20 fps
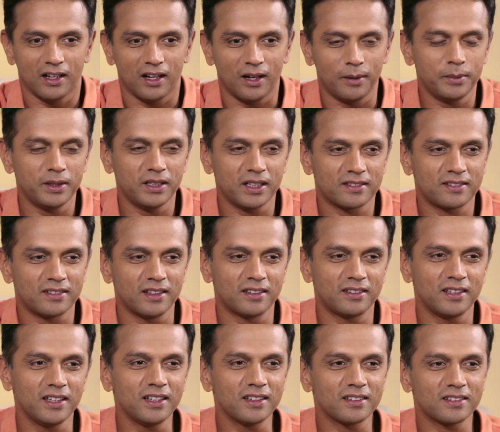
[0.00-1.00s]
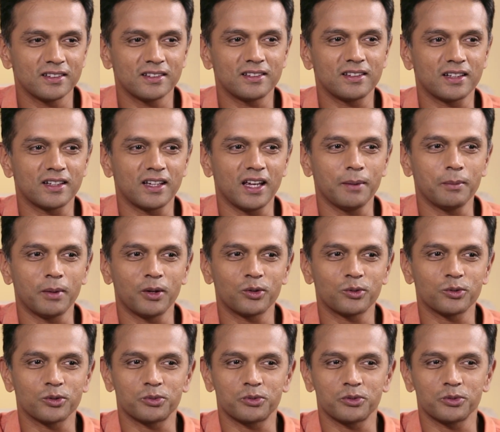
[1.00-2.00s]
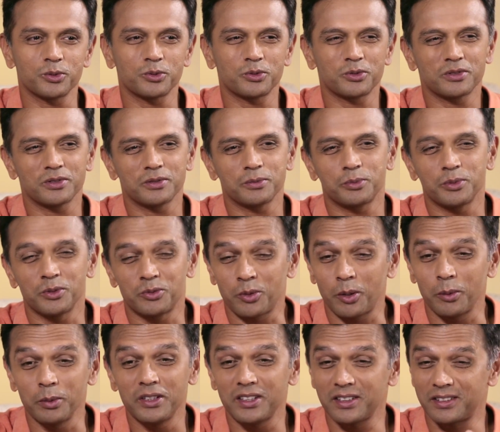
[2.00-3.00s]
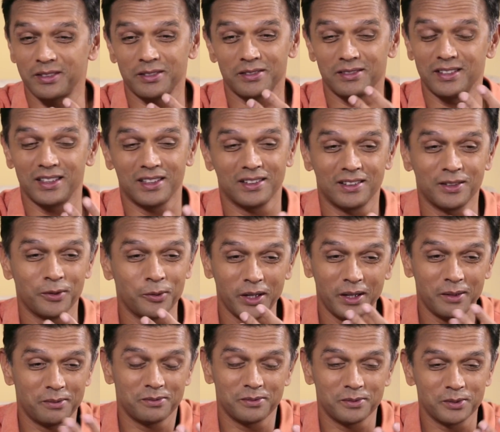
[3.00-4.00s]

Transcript: I mean, that's the seriousness that came out was probably just the way,